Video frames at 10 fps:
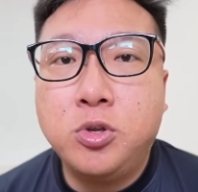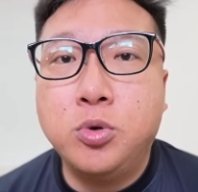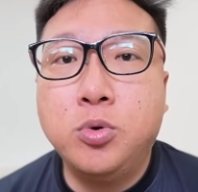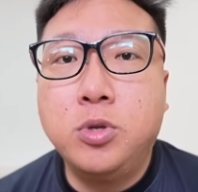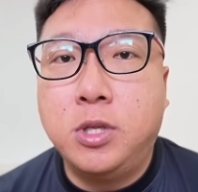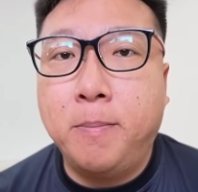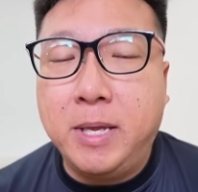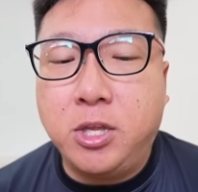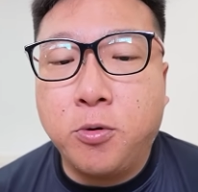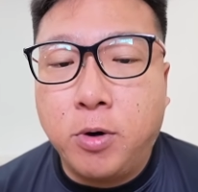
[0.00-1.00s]
to the
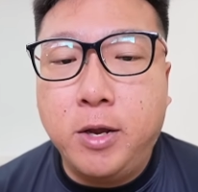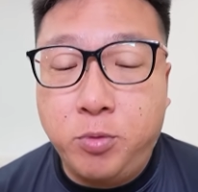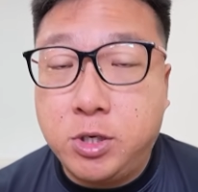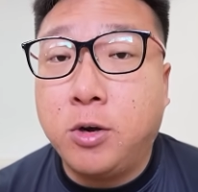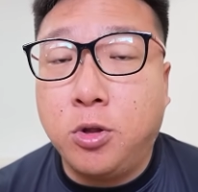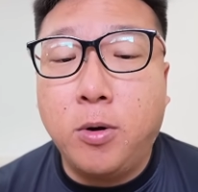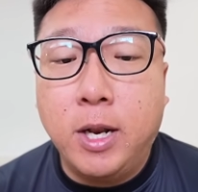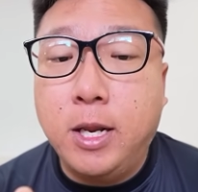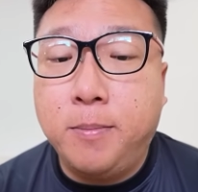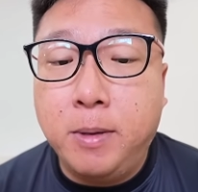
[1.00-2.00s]
Meteorite, which I'll talk
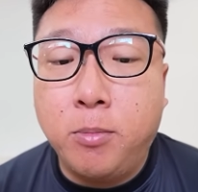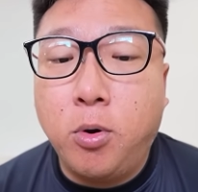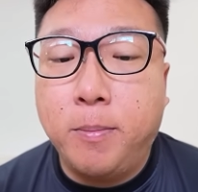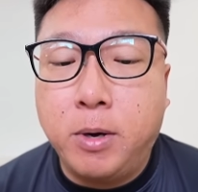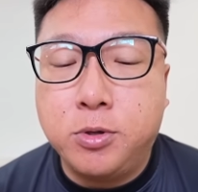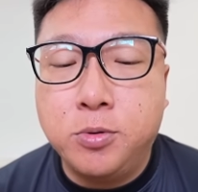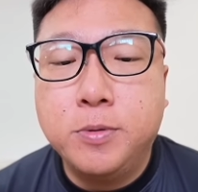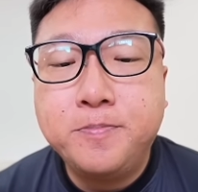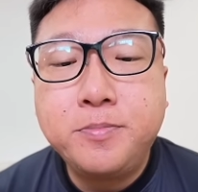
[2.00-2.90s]
a little bit more about too.